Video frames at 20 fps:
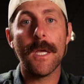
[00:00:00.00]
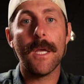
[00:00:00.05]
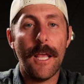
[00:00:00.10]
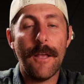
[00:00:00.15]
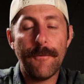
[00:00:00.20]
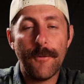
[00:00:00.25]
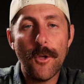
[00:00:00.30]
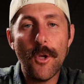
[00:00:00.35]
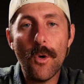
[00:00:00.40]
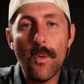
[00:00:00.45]

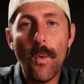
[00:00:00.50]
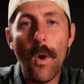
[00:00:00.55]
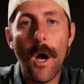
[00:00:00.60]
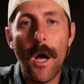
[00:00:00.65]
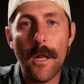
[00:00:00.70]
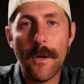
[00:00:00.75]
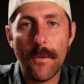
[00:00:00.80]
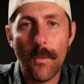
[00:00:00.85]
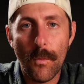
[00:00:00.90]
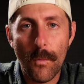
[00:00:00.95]
If you
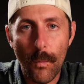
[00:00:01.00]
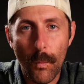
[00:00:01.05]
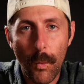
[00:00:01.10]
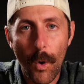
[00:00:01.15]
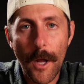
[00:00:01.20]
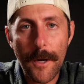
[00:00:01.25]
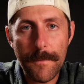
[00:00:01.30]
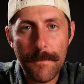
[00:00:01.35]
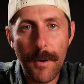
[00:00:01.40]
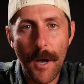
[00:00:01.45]
want
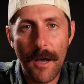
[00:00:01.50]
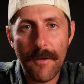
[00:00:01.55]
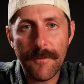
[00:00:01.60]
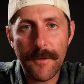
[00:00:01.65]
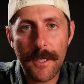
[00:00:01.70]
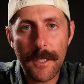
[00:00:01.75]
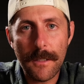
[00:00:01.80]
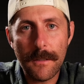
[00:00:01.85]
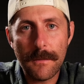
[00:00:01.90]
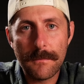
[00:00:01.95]
one
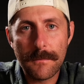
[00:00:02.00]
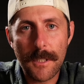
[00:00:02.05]
puffy